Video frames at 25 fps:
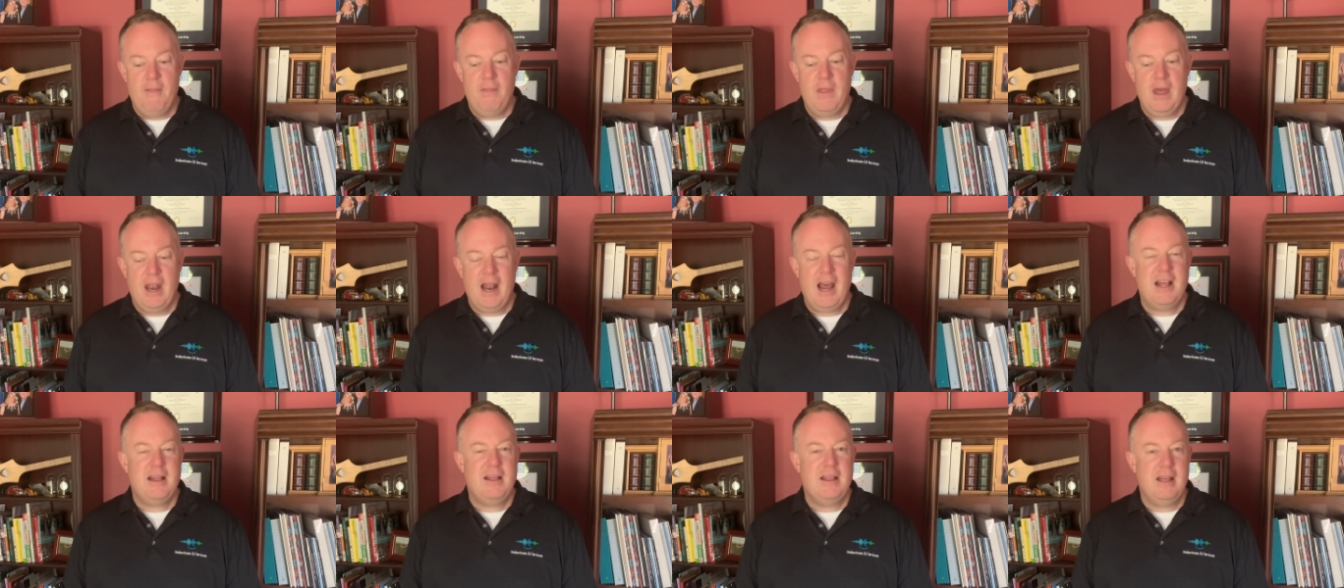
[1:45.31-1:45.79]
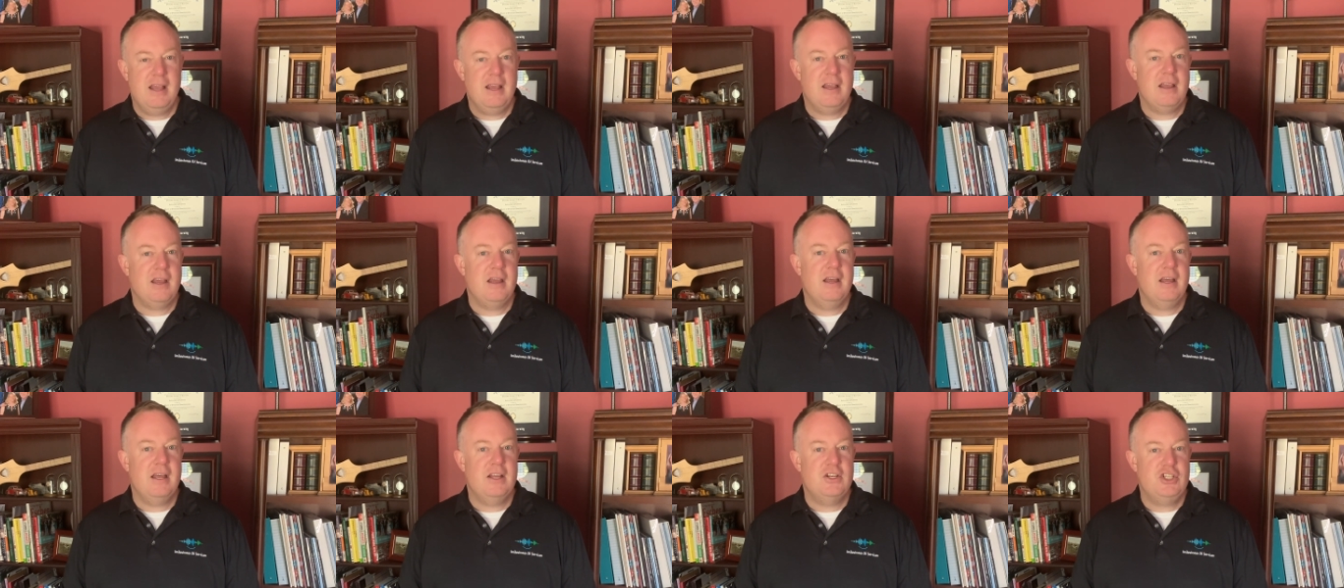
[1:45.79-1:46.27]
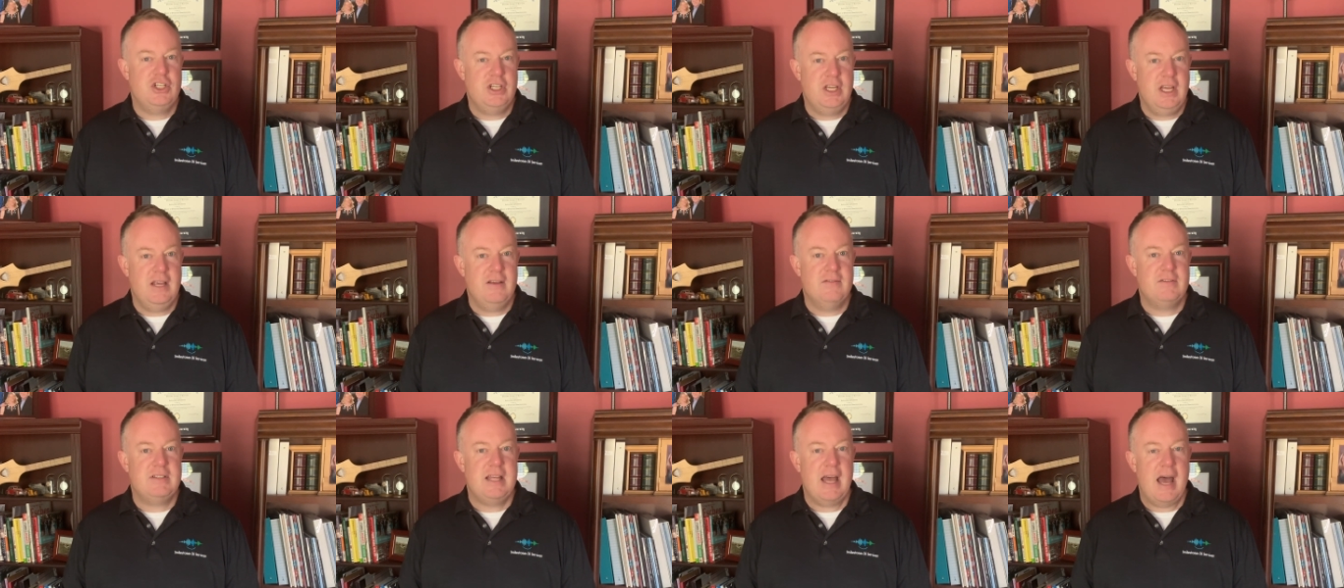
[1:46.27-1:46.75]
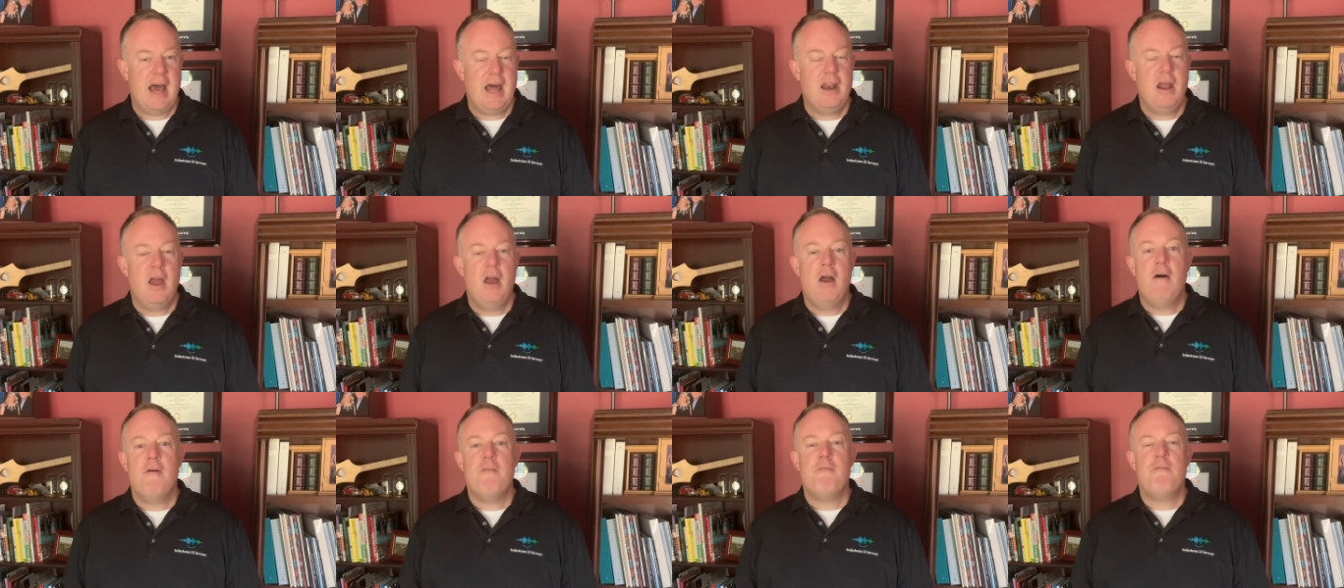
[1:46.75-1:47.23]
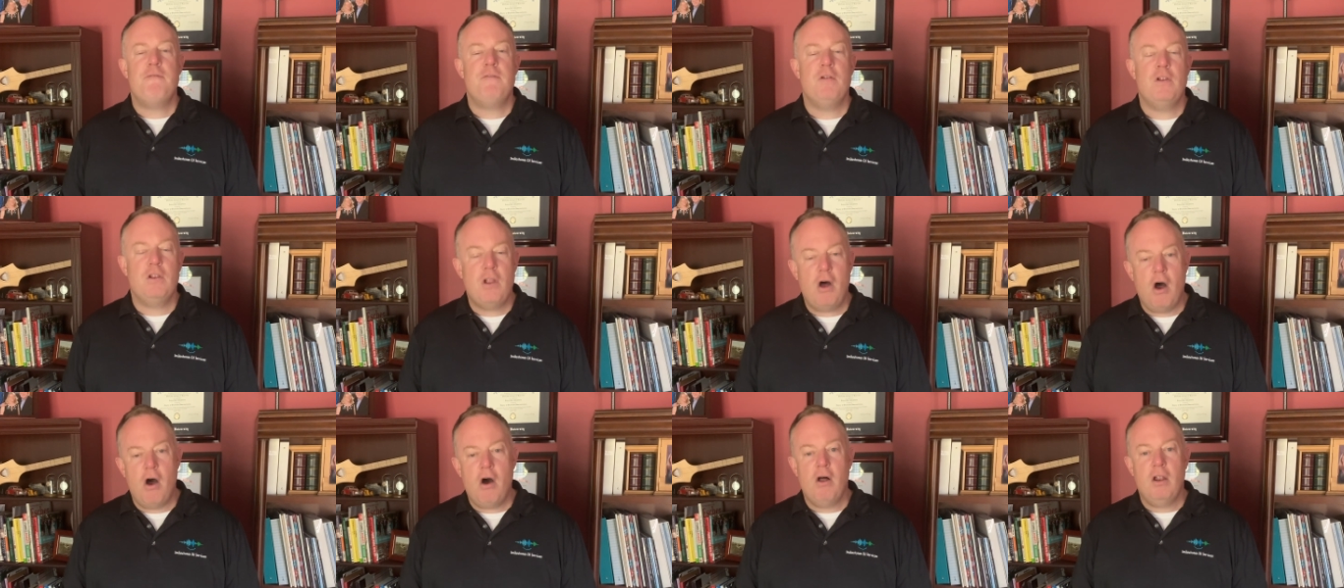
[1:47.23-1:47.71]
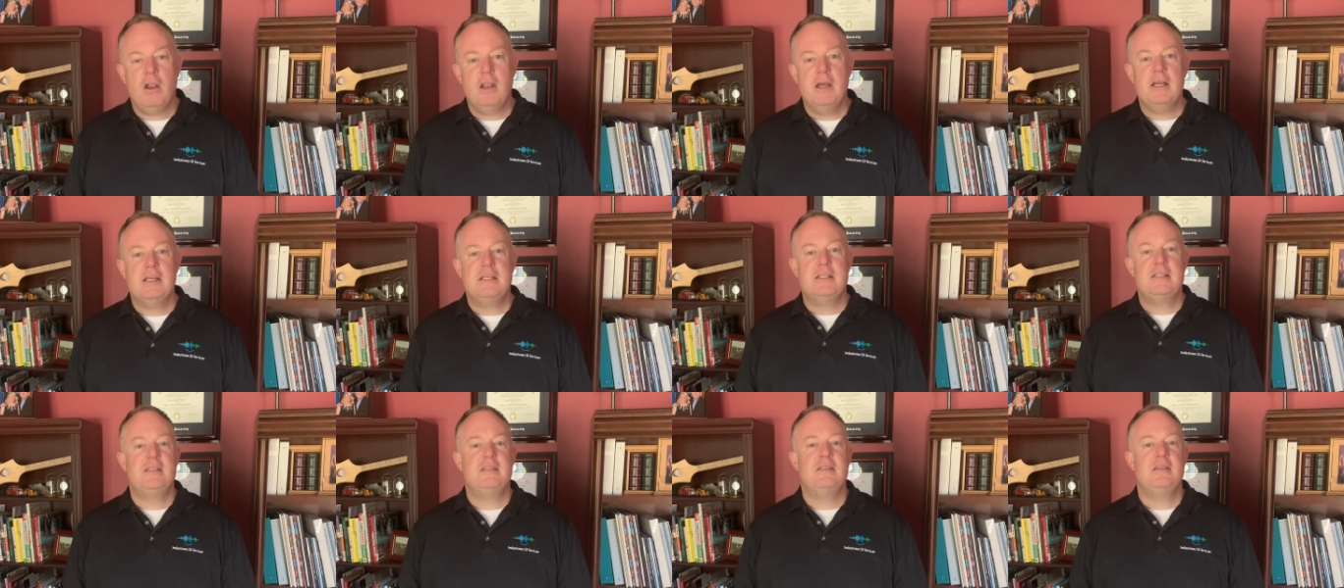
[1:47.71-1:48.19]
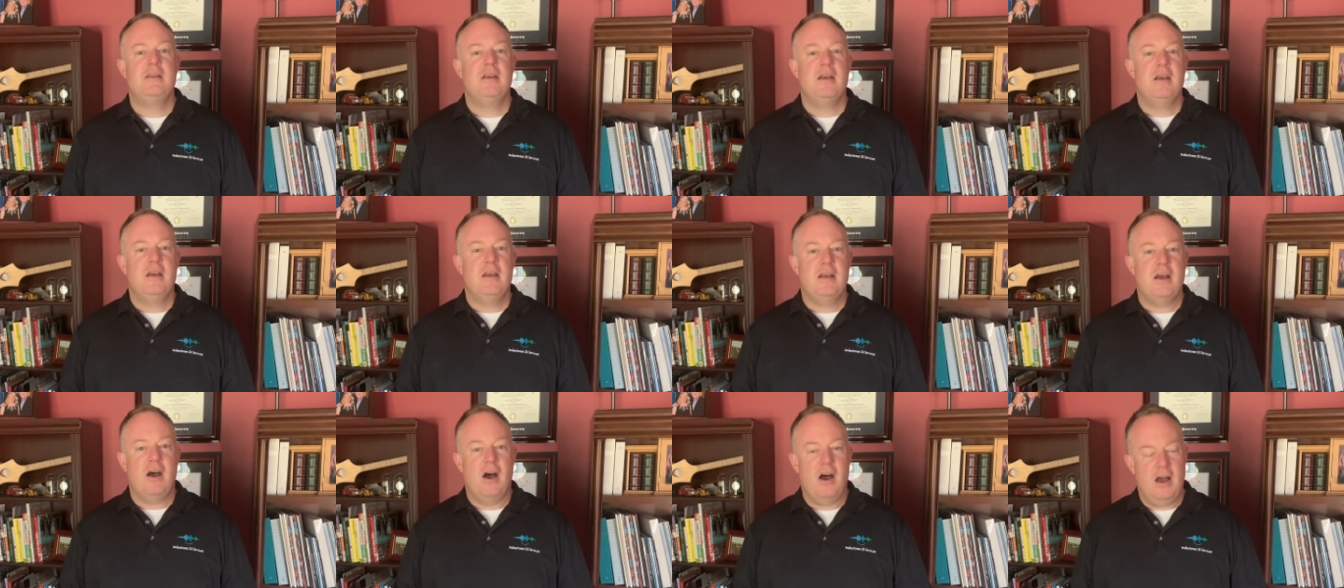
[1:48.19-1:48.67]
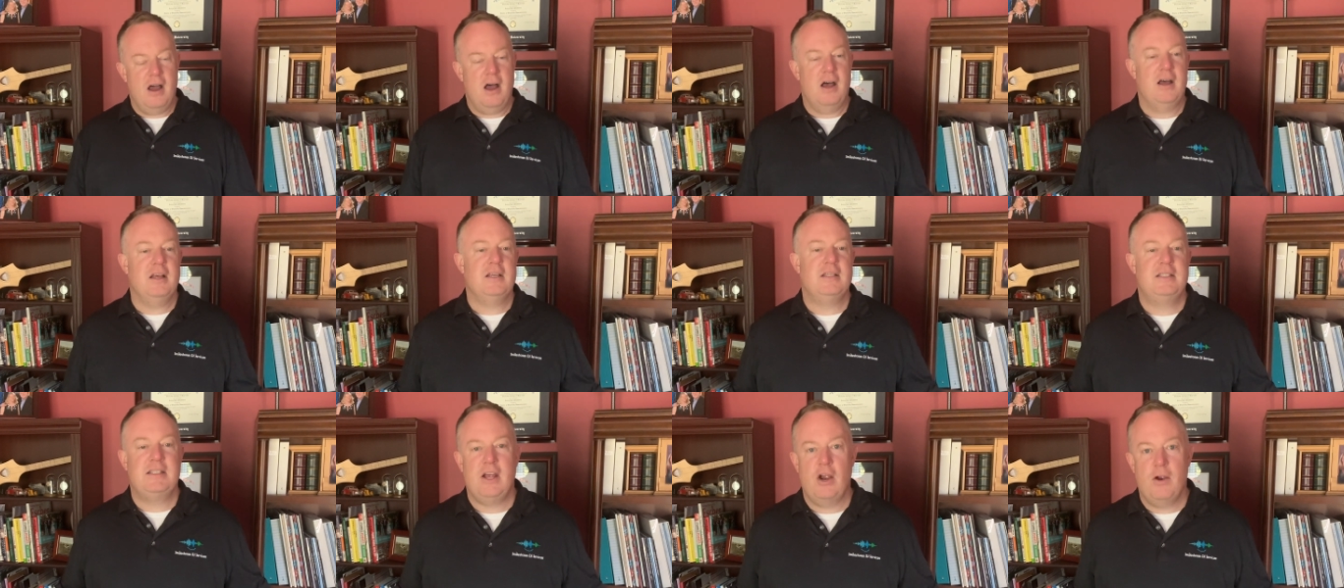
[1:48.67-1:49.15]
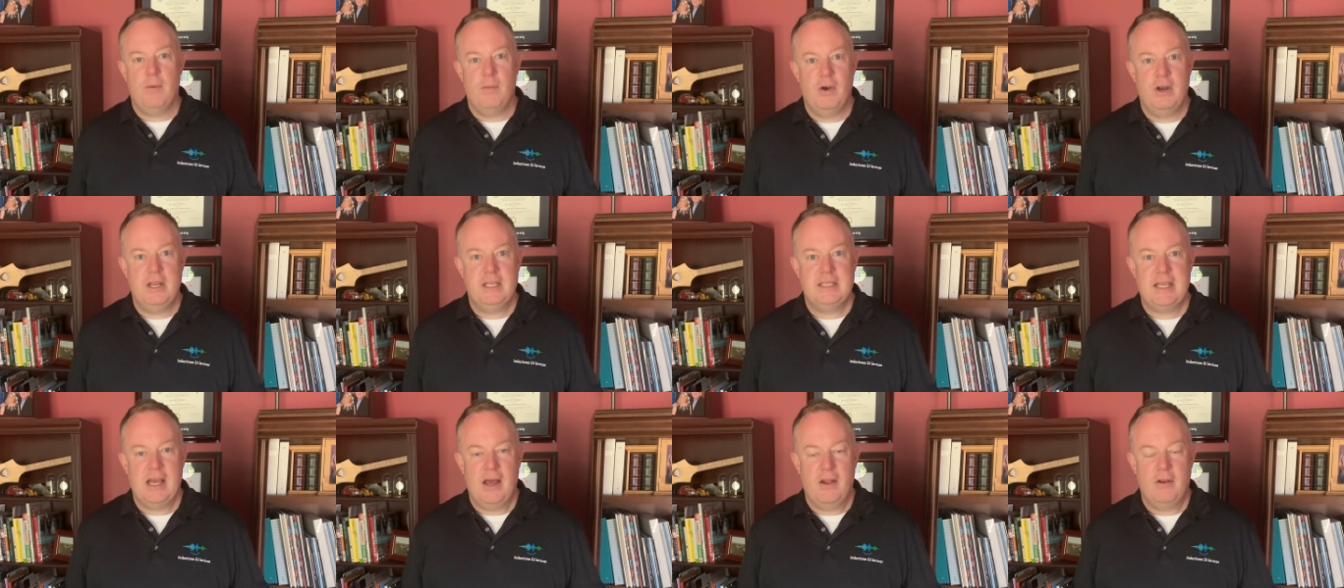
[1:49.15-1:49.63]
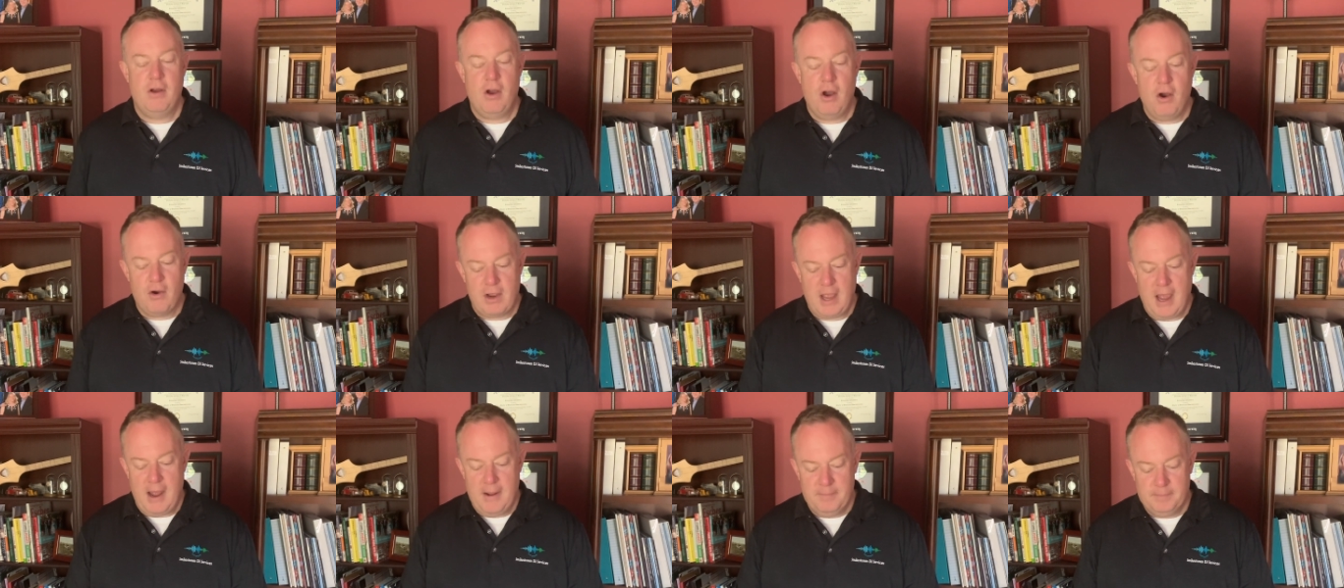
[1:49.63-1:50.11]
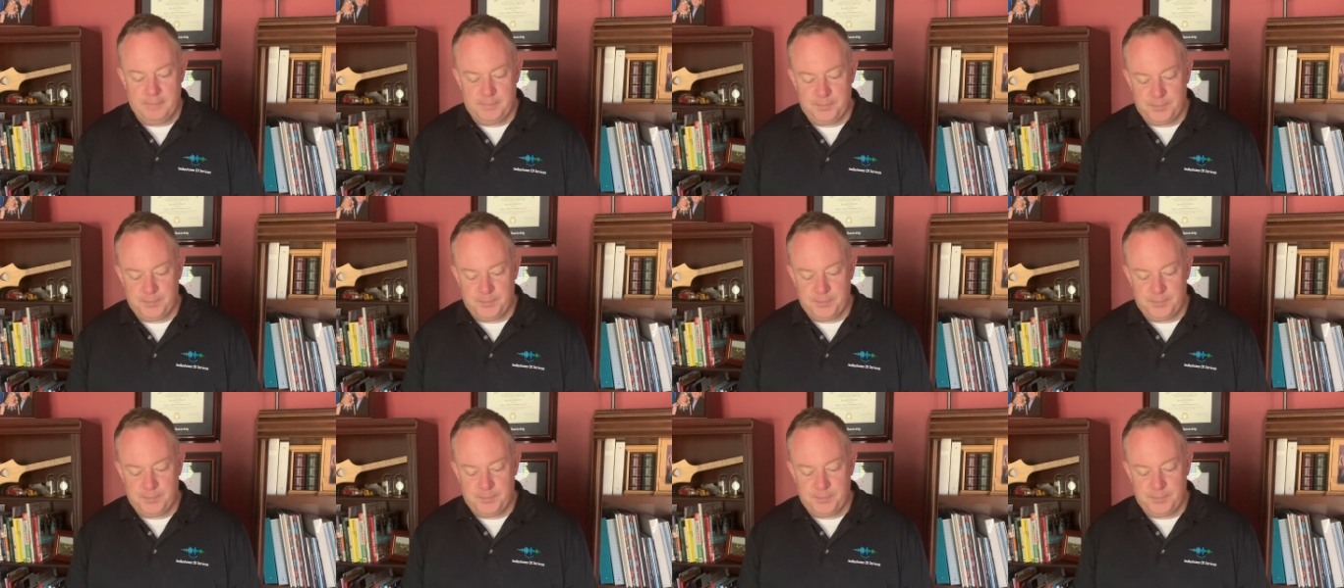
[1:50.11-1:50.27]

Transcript: that I think achieves that flawless ceremony sound. Okay,